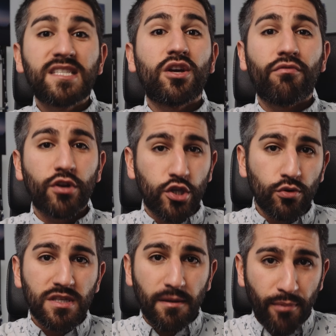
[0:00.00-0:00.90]
It's gonna
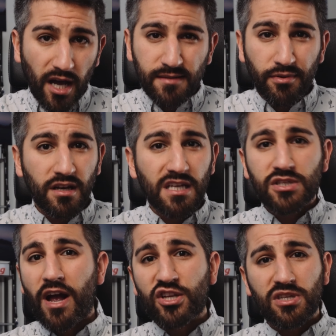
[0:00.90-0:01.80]
reduce the possibility of
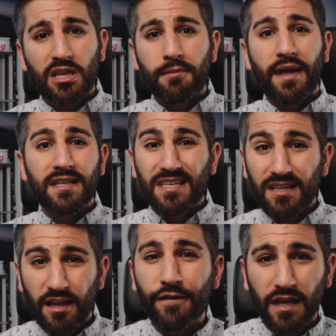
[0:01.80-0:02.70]
scratches on the paint
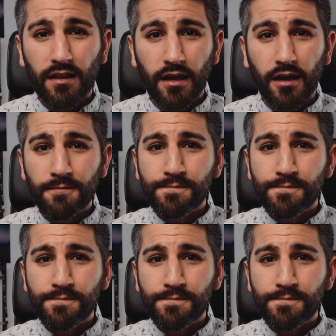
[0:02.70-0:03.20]
significantly.